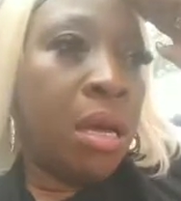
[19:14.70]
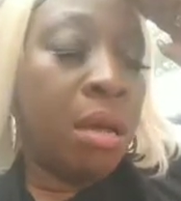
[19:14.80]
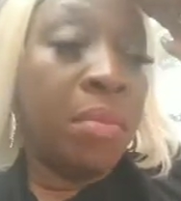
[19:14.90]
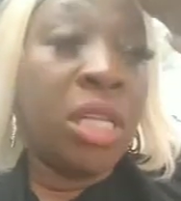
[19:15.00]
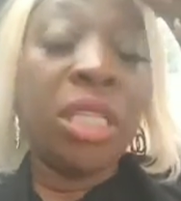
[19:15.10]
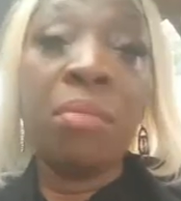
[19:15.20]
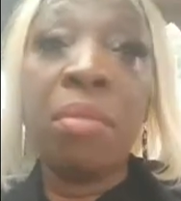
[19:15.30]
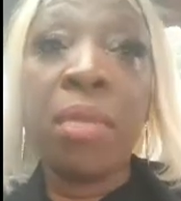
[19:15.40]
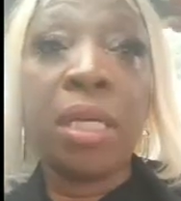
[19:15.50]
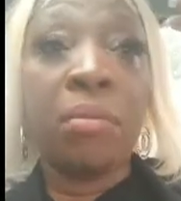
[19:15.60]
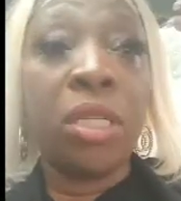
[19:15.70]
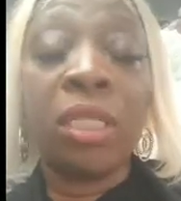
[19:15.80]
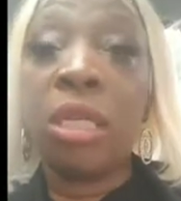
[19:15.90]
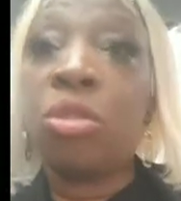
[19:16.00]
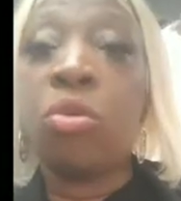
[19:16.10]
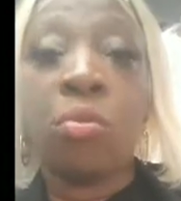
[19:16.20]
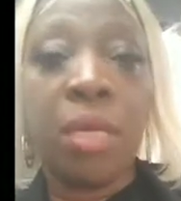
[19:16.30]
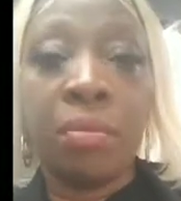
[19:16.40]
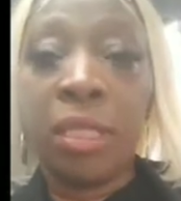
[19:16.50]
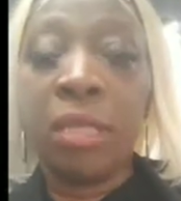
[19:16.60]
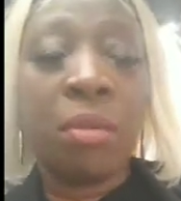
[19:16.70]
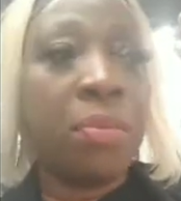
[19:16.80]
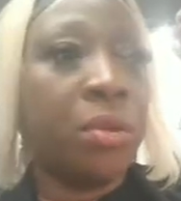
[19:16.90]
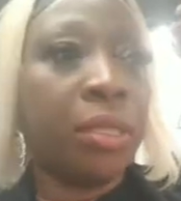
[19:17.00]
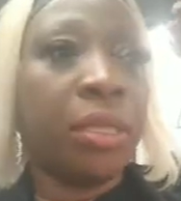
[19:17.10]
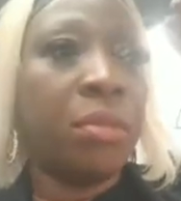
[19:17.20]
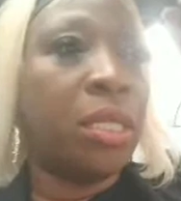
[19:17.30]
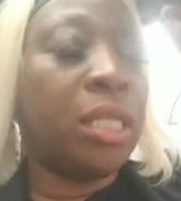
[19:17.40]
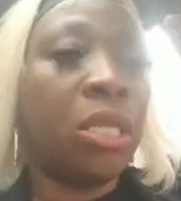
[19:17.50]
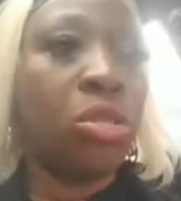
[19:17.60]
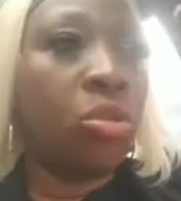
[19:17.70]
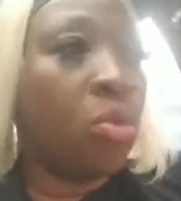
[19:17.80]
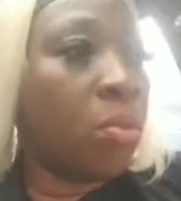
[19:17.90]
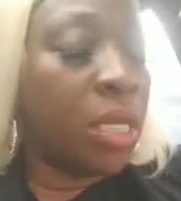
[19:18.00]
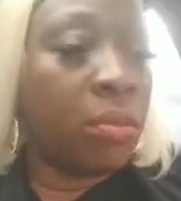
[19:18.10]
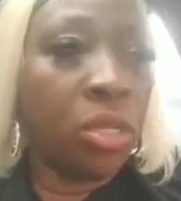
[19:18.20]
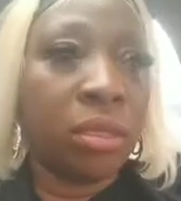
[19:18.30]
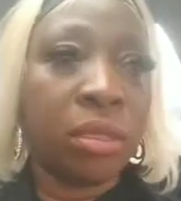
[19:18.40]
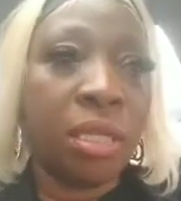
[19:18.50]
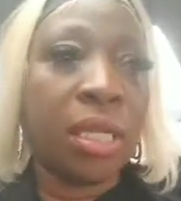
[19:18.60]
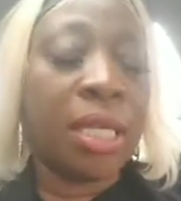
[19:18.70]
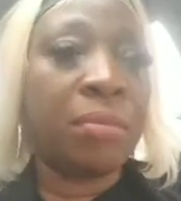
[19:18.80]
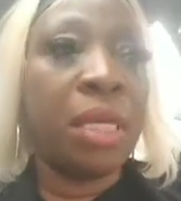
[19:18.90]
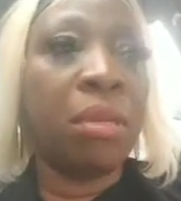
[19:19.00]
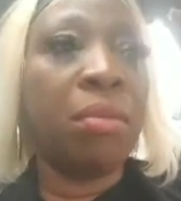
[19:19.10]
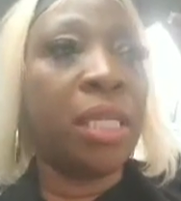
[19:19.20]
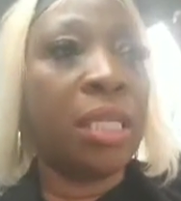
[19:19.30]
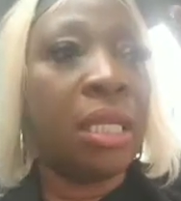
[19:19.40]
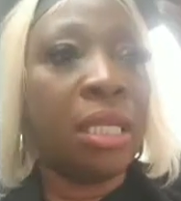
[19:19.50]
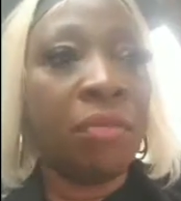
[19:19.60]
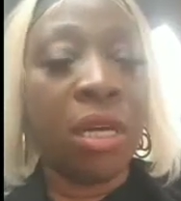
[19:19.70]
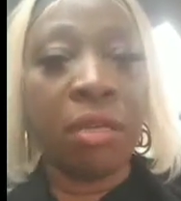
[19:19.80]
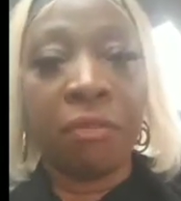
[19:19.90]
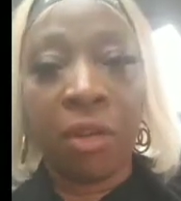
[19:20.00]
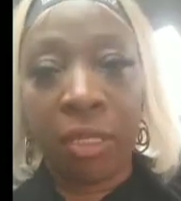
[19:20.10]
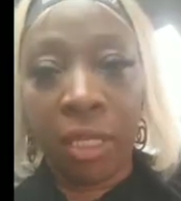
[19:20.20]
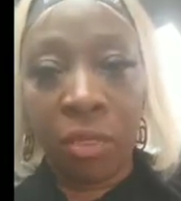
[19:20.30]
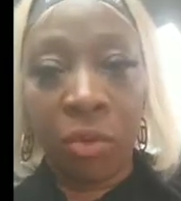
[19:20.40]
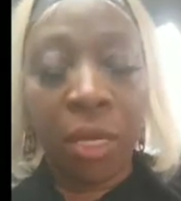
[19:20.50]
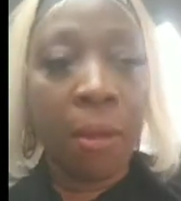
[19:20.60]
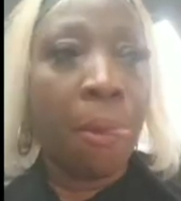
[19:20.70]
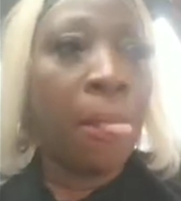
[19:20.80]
I'm not tell my mother, I'm not tell nobody, I'm not tell my parents, I'm not tell nobody, I'm just still, because them tell my mother they leave gone foreign anyway.